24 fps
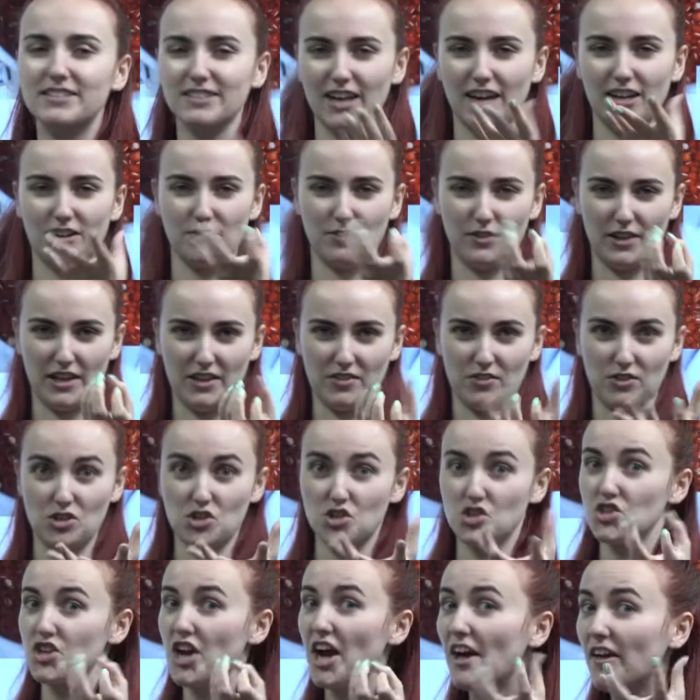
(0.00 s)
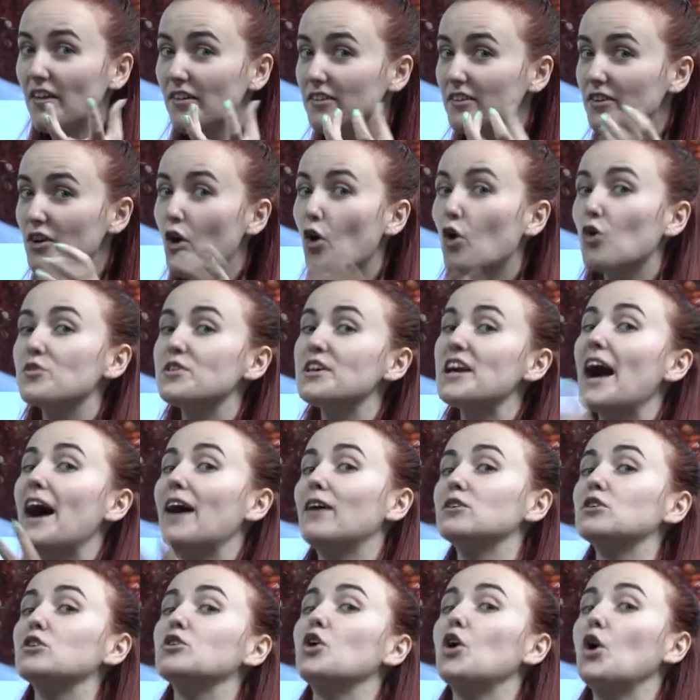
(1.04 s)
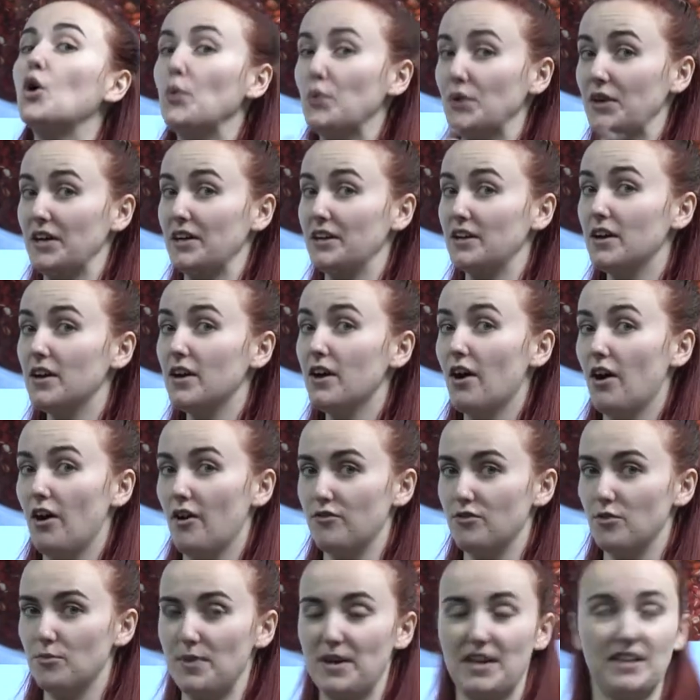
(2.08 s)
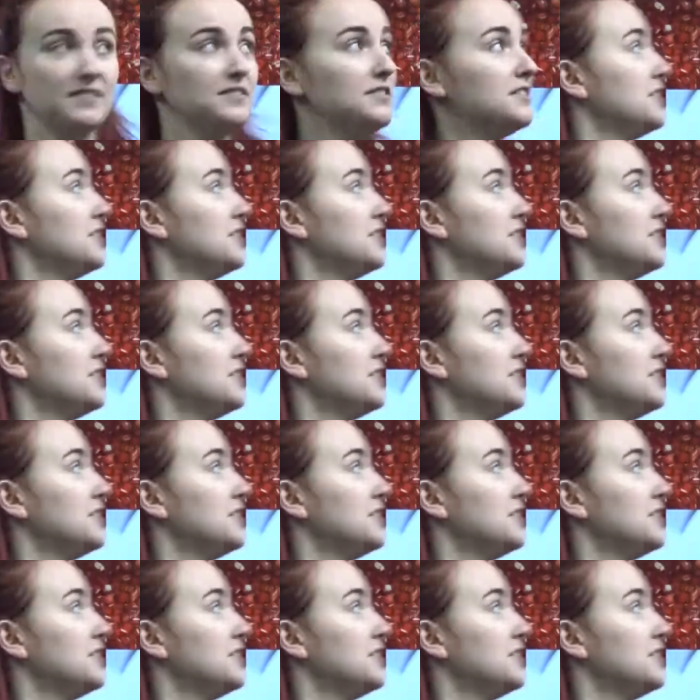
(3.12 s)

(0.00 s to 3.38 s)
kind of like the shell or the outer coating of the bean.